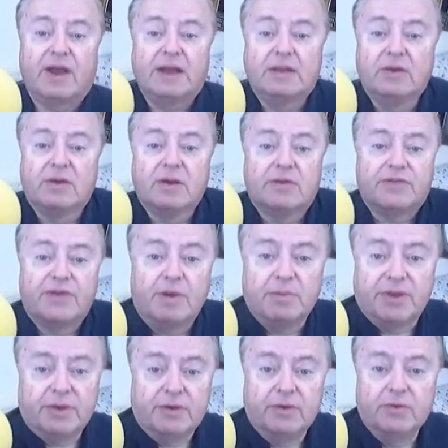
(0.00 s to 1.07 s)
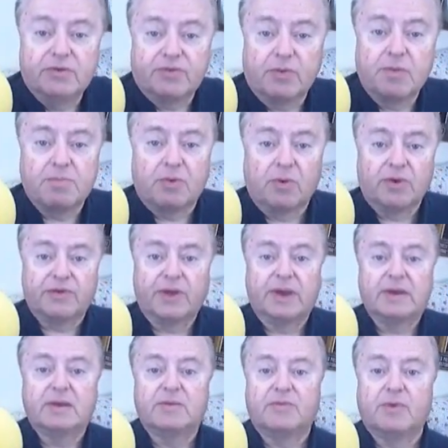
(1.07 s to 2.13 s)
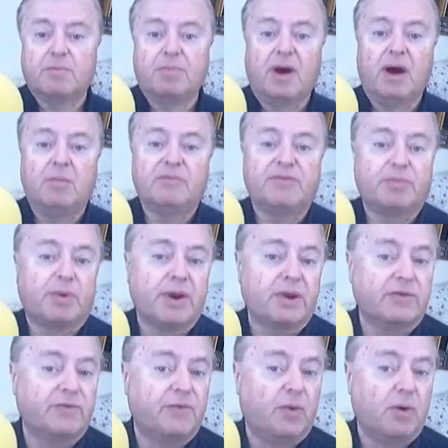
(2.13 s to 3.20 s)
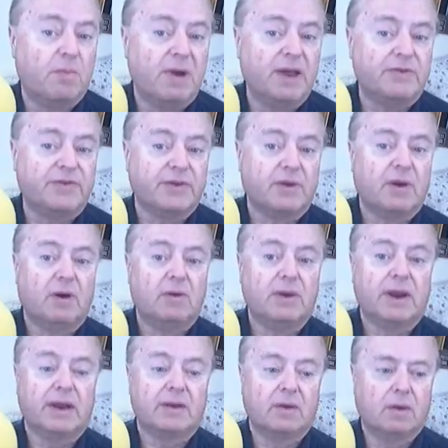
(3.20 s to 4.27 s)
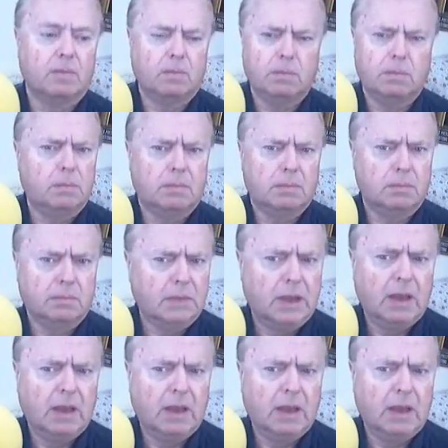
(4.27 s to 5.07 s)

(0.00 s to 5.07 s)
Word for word: I look at some of the news reports I did from Palm Springs four months ago and I go, hmm,